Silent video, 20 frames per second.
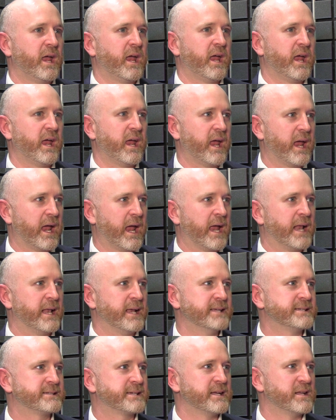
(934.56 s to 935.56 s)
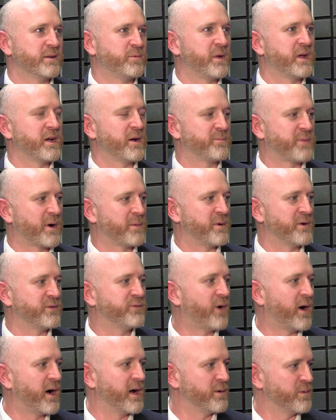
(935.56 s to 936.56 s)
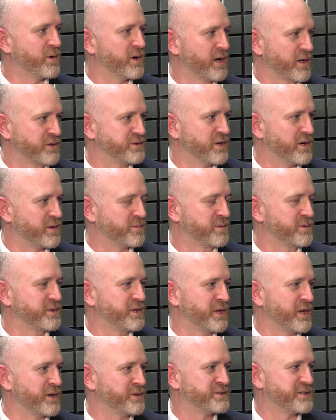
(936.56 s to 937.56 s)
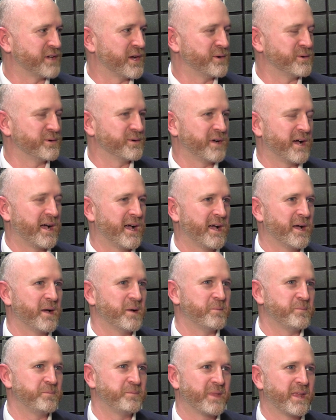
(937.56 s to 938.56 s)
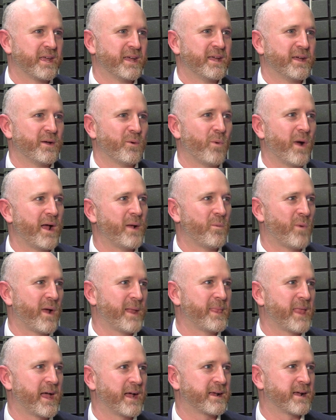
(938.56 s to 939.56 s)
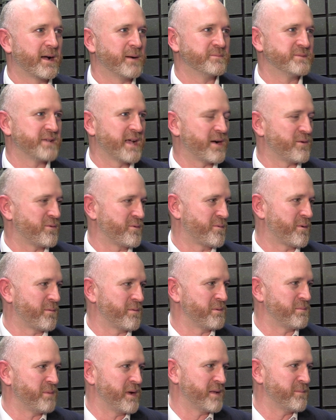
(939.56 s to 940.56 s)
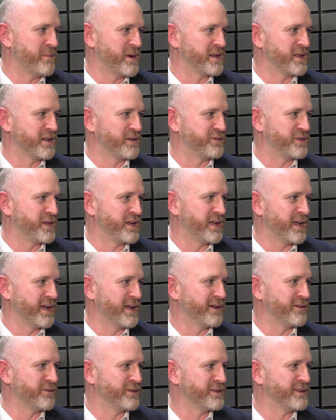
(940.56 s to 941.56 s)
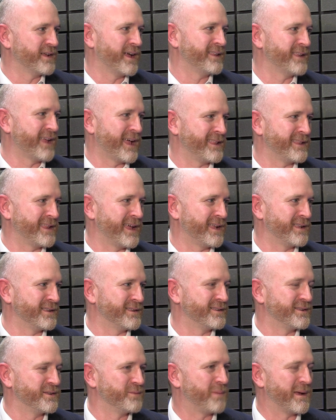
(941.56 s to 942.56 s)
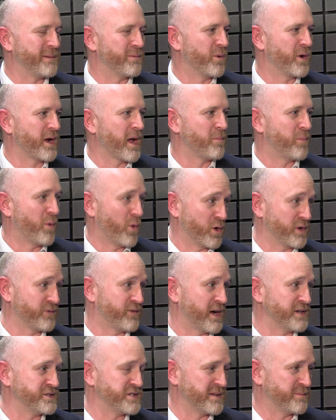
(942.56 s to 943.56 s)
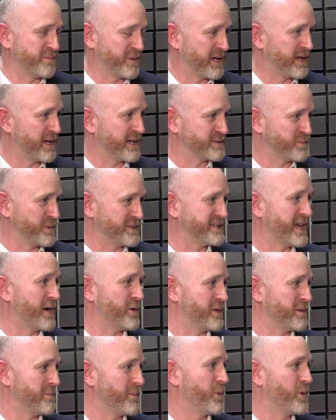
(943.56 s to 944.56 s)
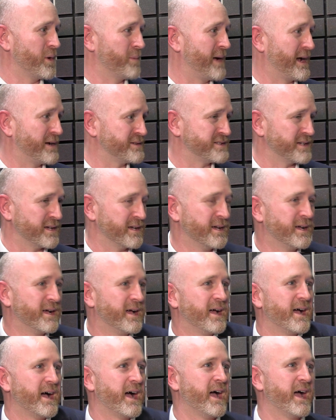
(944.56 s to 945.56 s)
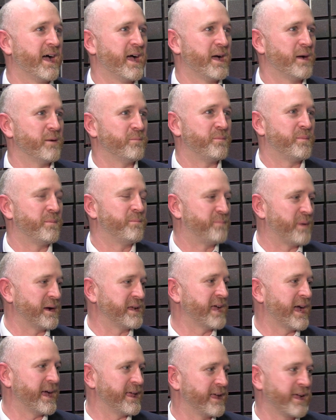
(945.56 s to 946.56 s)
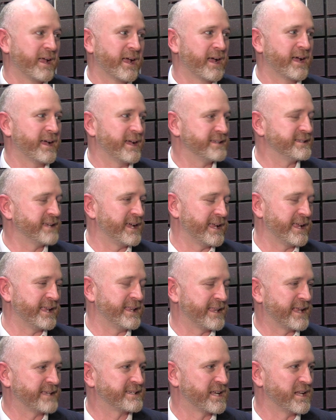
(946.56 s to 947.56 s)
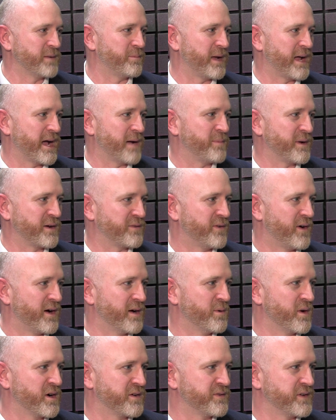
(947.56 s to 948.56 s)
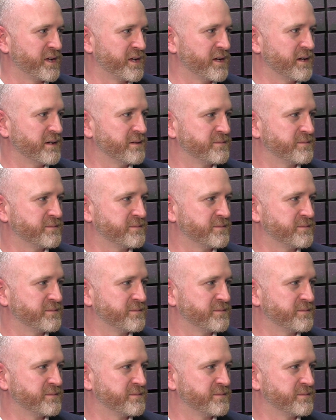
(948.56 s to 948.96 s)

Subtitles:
it is going to be a proper firework job, so when that comes out will probably be the middle of the year, and then people will get bored of IGP as we tell them all about it. But that's going to be our big firework for the year.